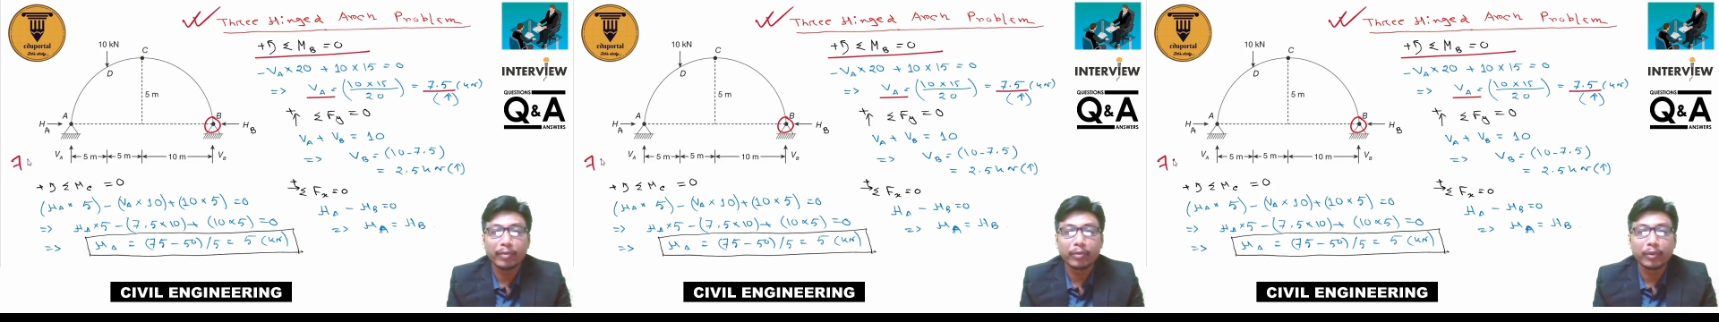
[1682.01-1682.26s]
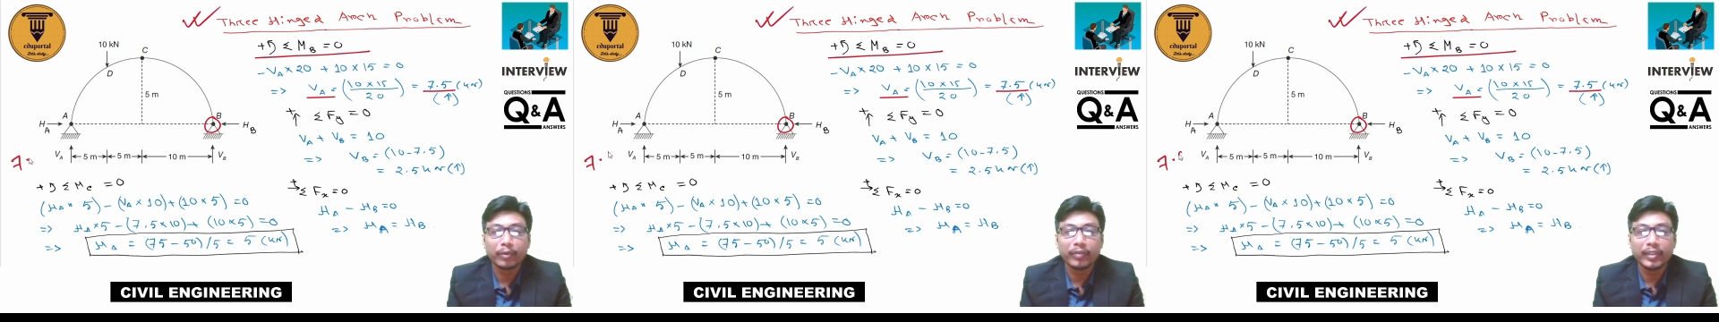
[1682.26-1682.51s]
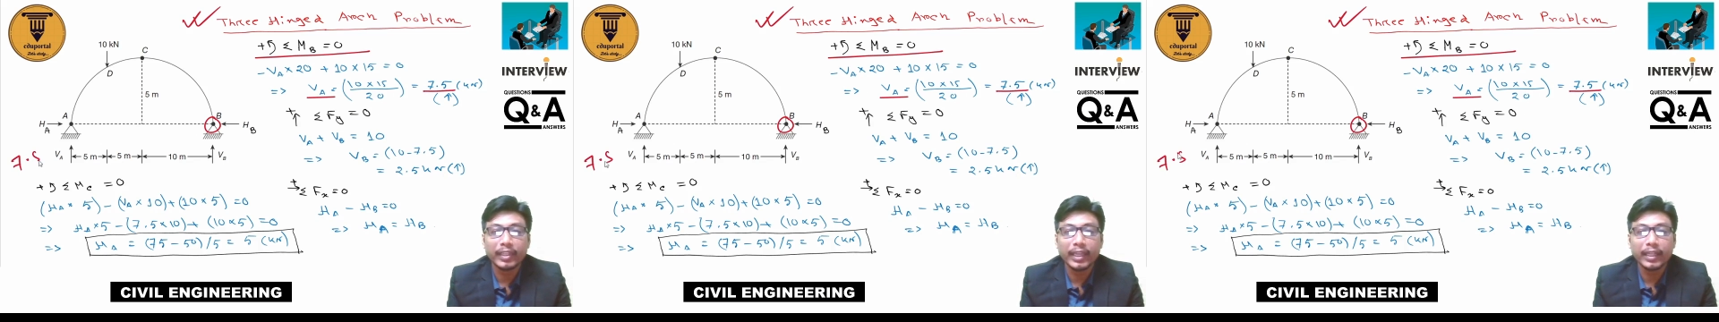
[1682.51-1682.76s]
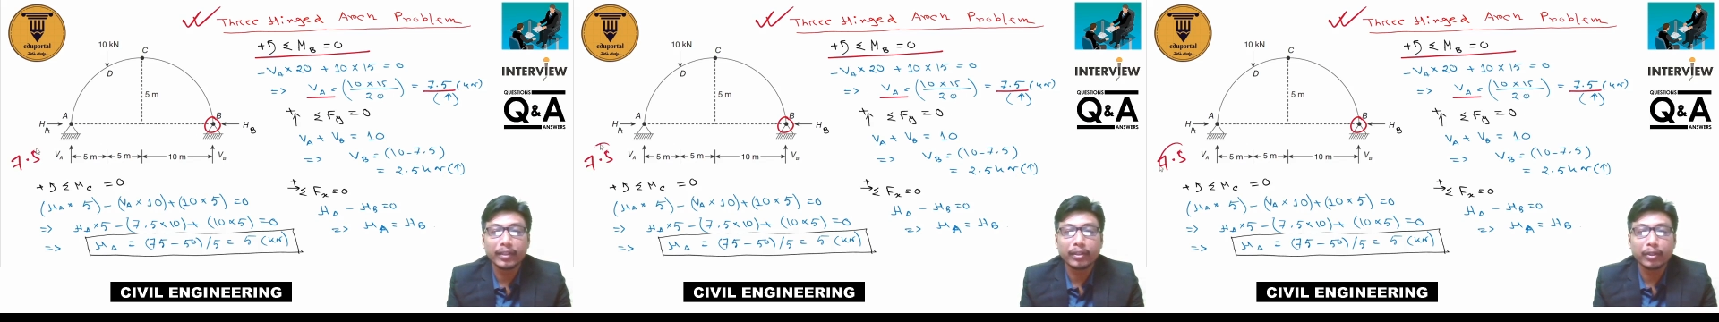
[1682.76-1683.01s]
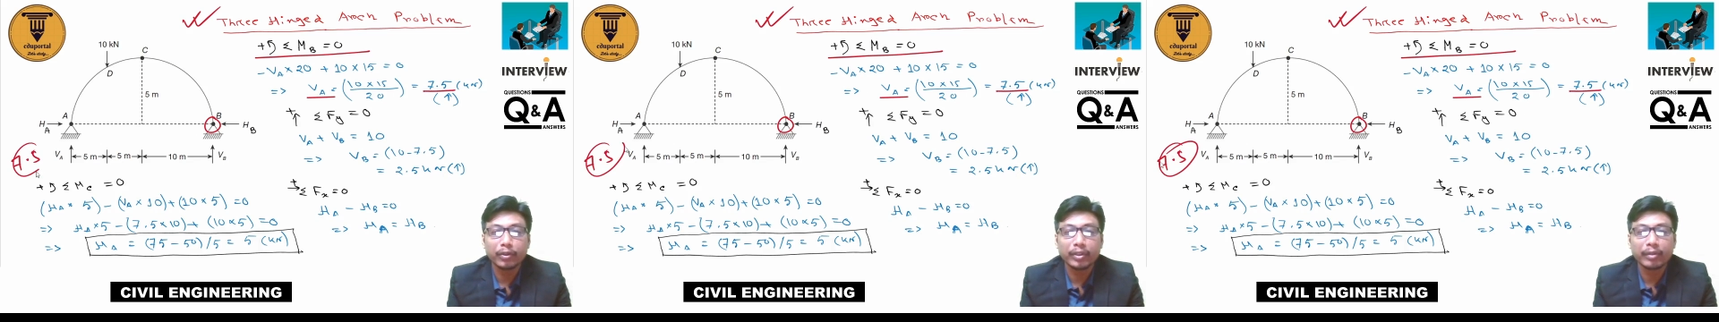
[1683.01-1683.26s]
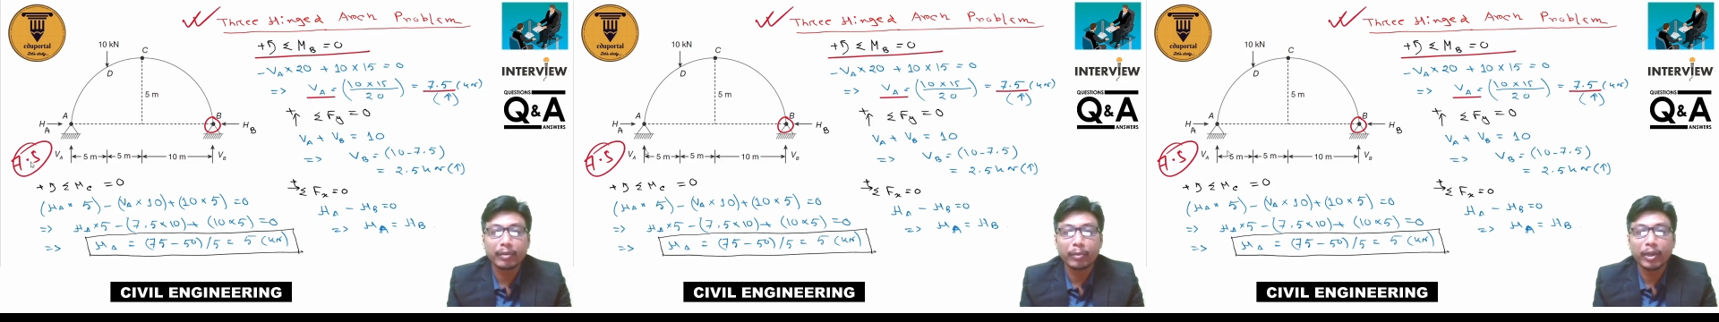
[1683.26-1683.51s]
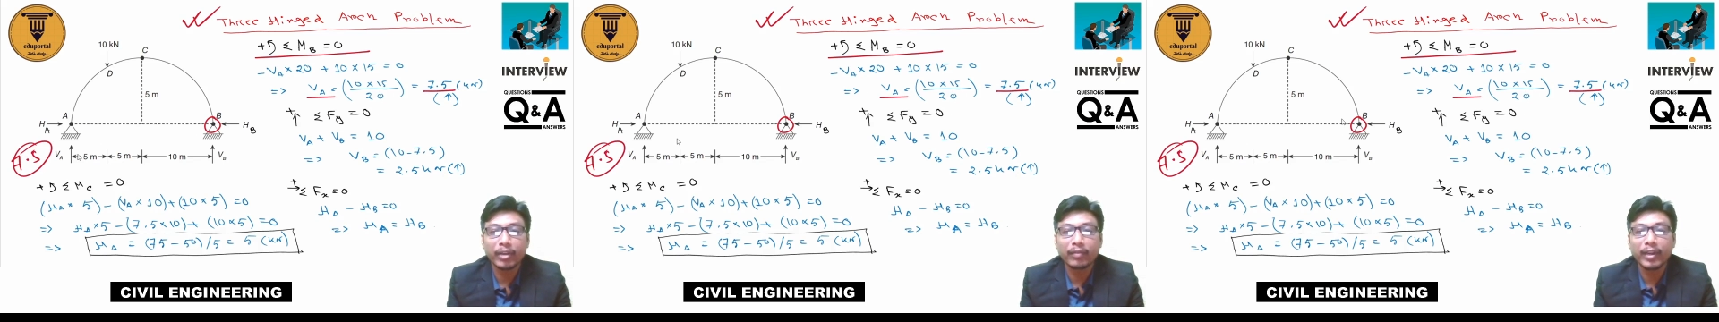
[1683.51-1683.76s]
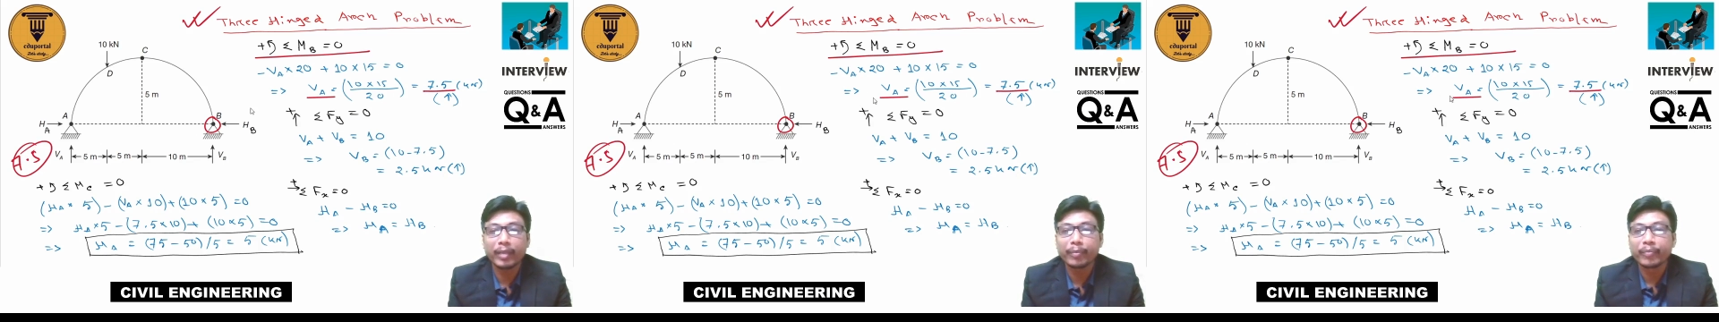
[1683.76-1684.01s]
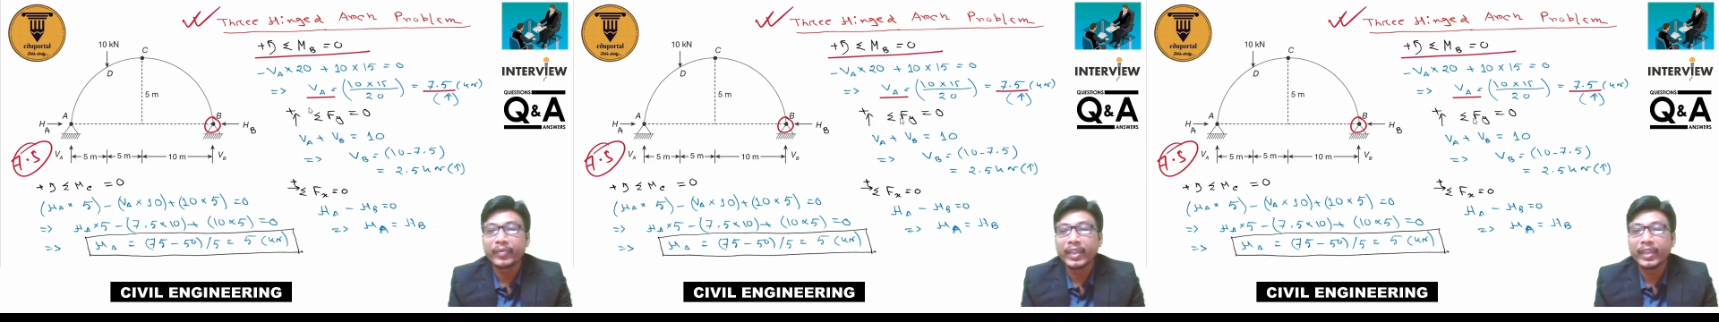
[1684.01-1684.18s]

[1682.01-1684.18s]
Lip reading: So VA is equal to 7.5,